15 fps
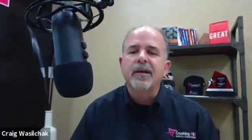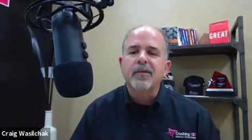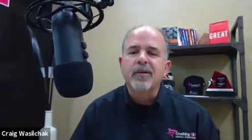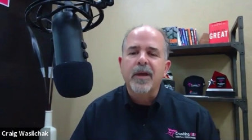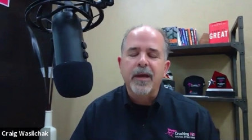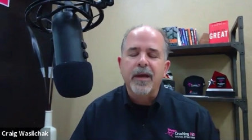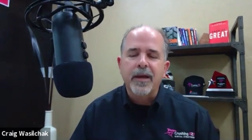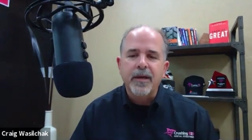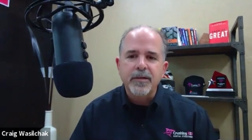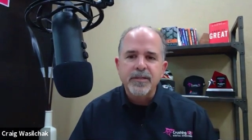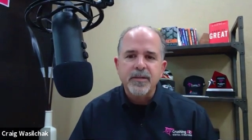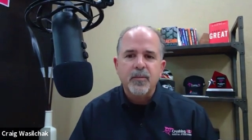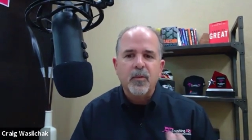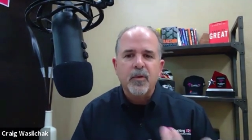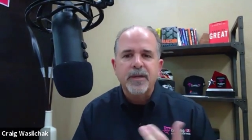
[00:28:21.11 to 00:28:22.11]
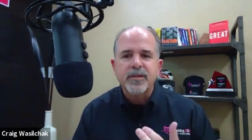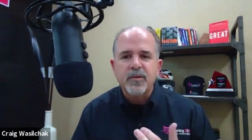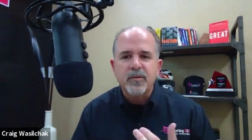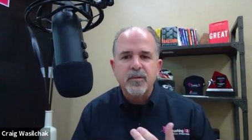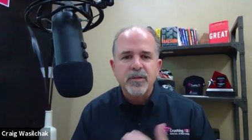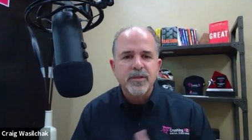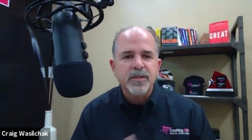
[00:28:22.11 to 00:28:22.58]
okay, here's some
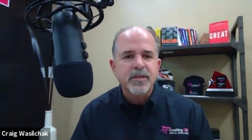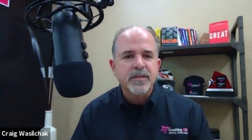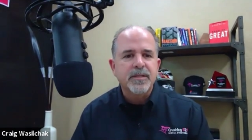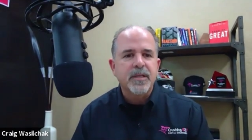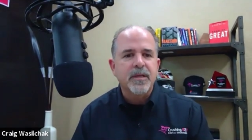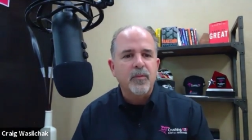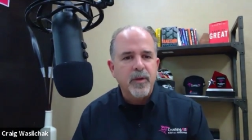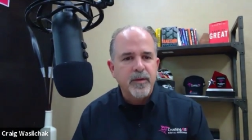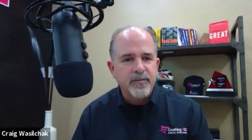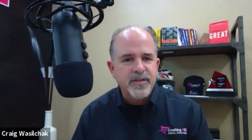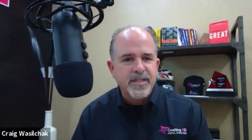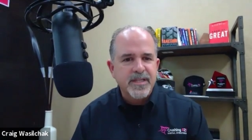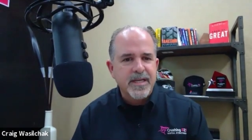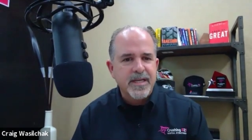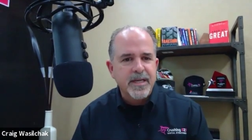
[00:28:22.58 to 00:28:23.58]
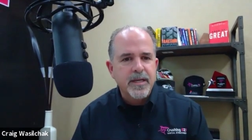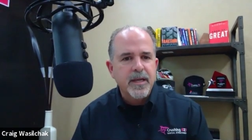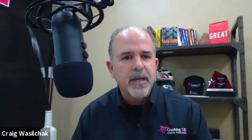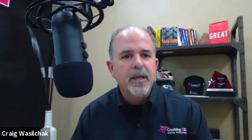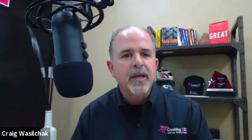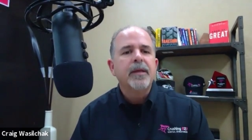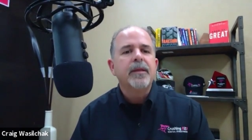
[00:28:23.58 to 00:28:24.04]
resources that we've seen
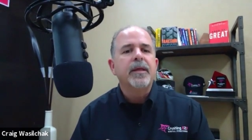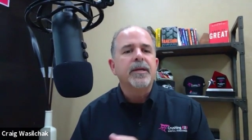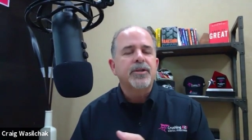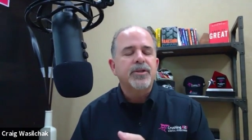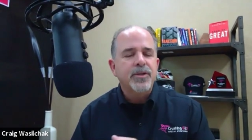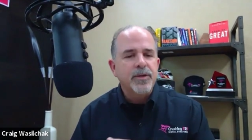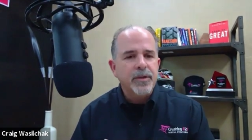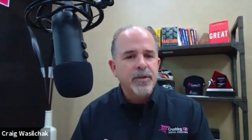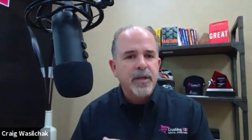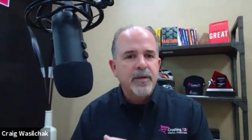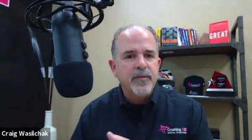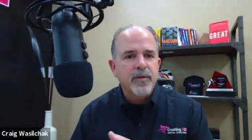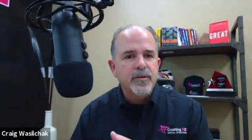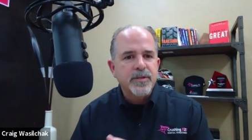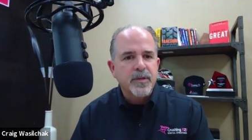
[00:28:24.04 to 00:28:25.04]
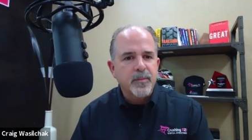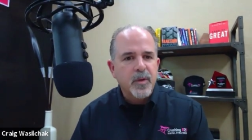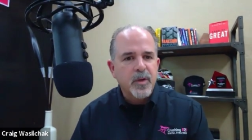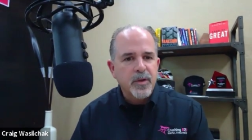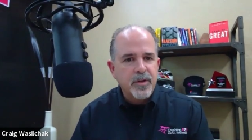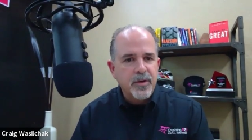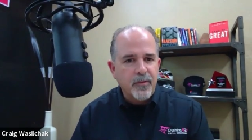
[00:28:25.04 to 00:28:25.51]
that should give you some
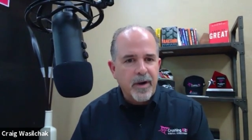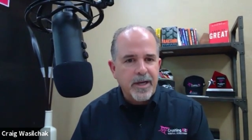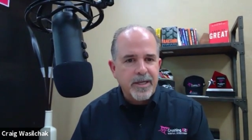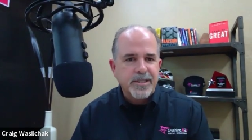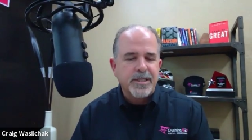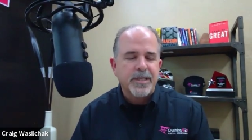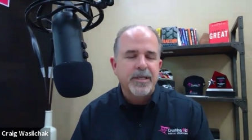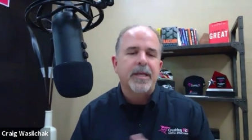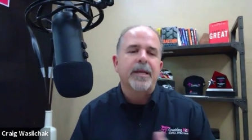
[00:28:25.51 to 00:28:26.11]
good direction,